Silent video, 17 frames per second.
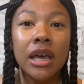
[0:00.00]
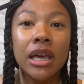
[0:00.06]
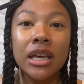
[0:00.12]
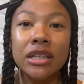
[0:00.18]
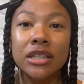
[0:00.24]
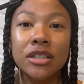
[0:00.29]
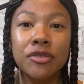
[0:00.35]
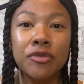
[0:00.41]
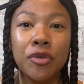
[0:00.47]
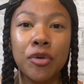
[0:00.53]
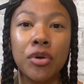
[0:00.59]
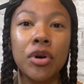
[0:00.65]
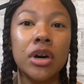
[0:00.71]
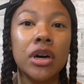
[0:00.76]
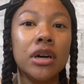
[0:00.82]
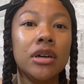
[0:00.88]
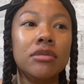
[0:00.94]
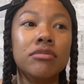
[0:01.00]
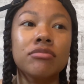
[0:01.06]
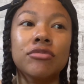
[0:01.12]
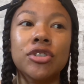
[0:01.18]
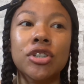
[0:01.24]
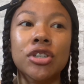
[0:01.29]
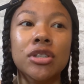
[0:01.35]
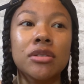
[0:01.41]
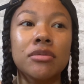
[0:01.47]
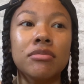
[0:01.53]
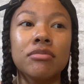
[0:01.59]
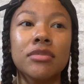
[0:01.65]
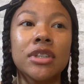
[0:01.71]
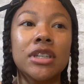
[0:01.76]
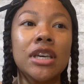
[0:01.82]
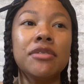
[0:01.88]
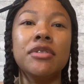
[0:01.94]
It's for just
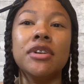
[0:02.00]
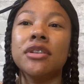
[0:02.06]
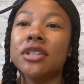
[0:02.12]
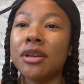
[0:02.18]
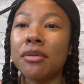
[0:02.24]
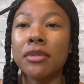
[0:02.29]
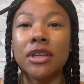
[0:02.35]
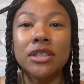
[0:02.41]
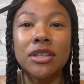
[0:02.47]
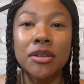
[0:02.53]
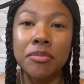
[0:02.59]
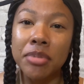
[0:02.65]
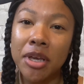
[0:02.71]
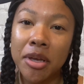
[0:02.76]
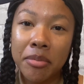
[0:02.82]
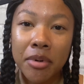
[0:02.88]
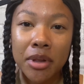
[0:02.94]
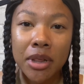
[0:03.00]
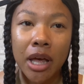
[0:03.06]
giving something to the people.